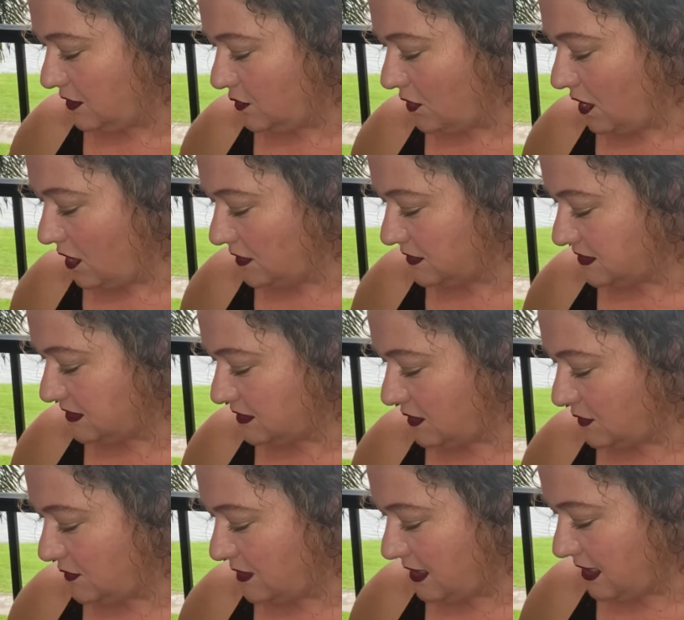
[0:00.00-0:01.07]
will
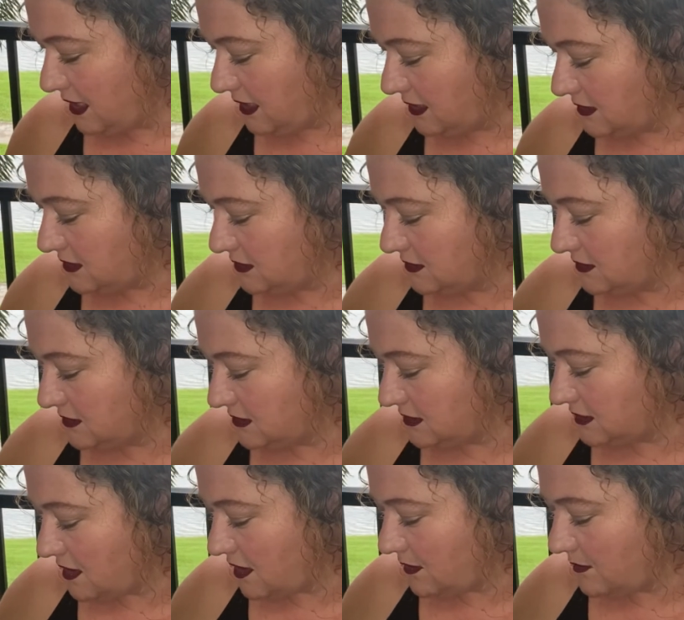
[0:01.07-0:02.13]
also need
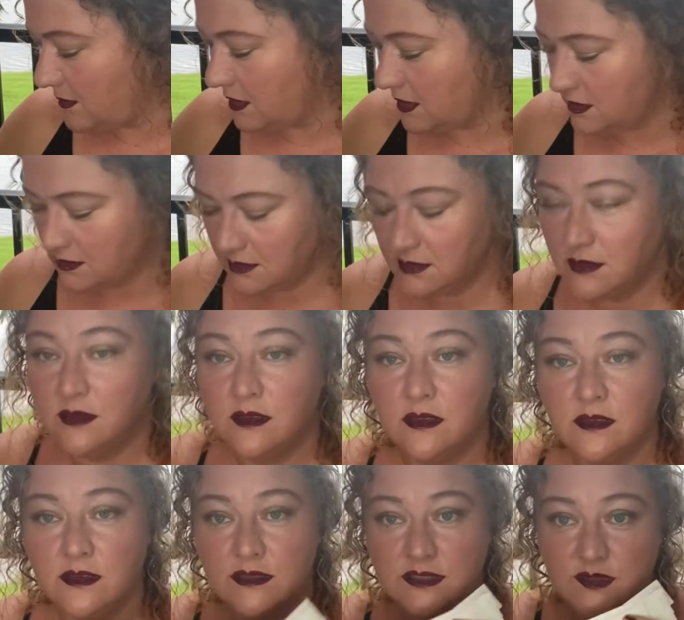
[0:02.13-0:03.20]
some
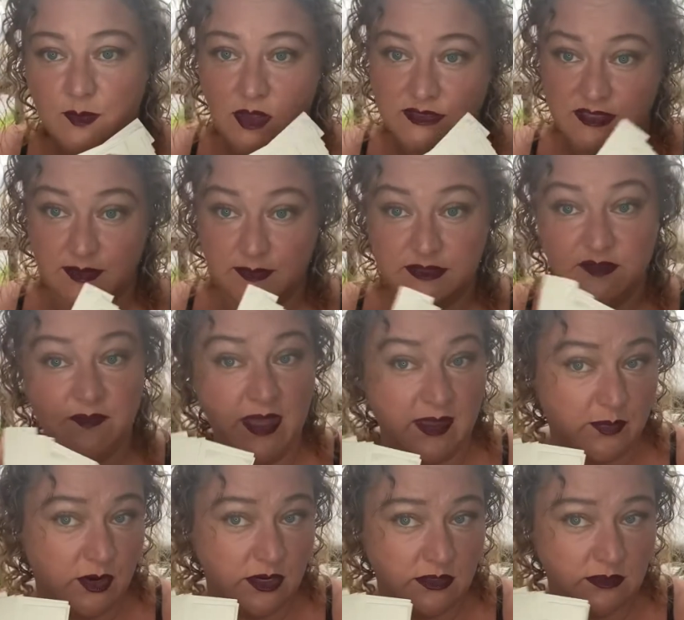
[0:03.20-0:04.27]
small slips of
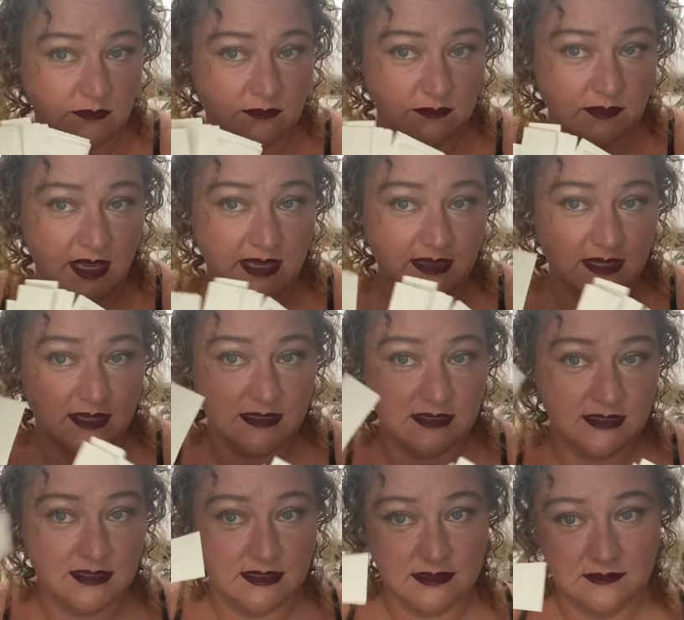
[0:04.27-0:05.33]
paper like
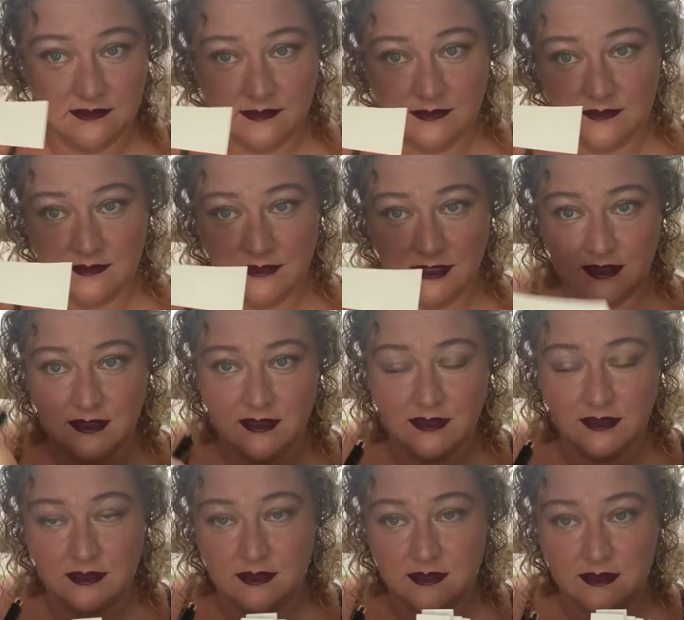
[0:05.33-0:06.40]
this
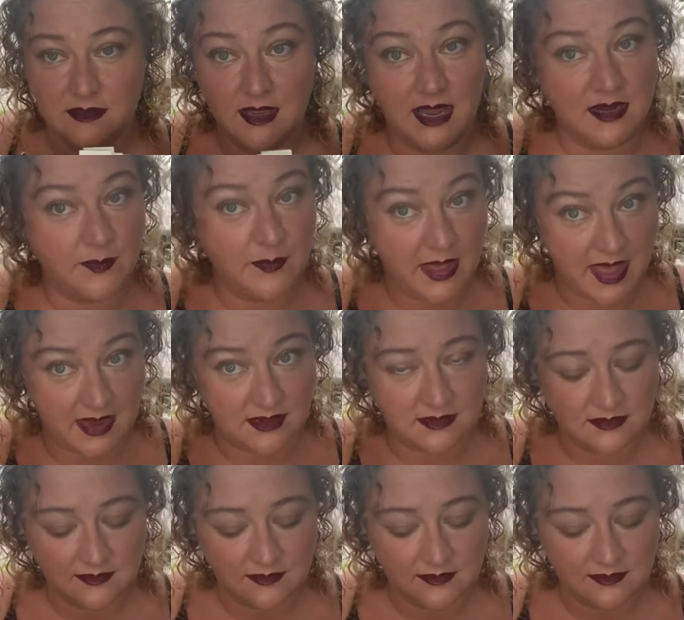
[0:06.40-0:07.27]
and a pen.